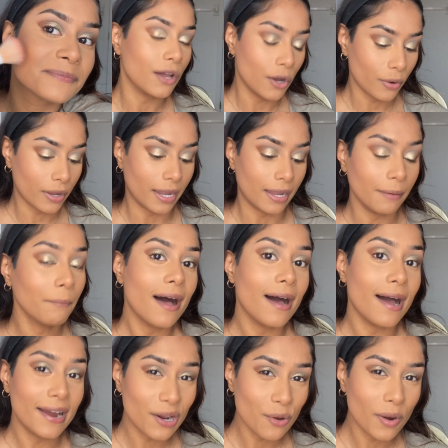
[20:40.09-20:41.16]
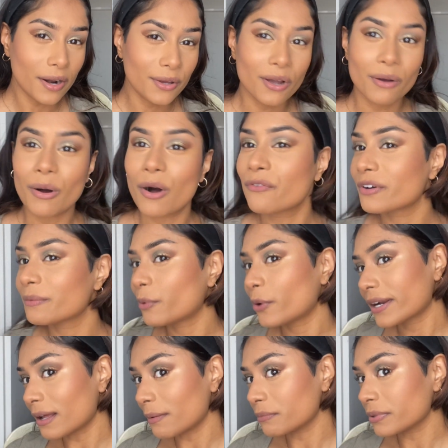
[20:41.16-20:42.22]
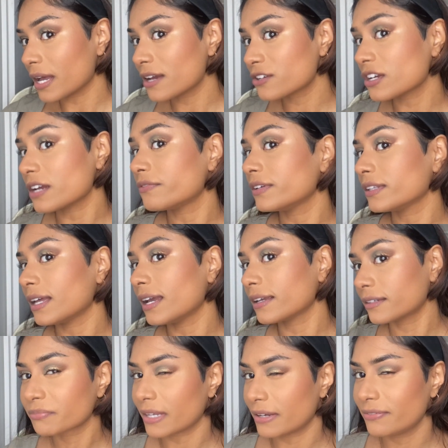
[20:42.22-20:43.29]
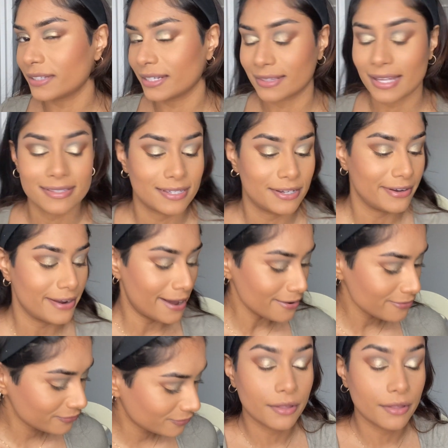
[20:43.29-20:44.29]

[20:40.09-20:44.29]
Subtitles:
Okay, I don't want to go overboard on blush. I feel like that's enough.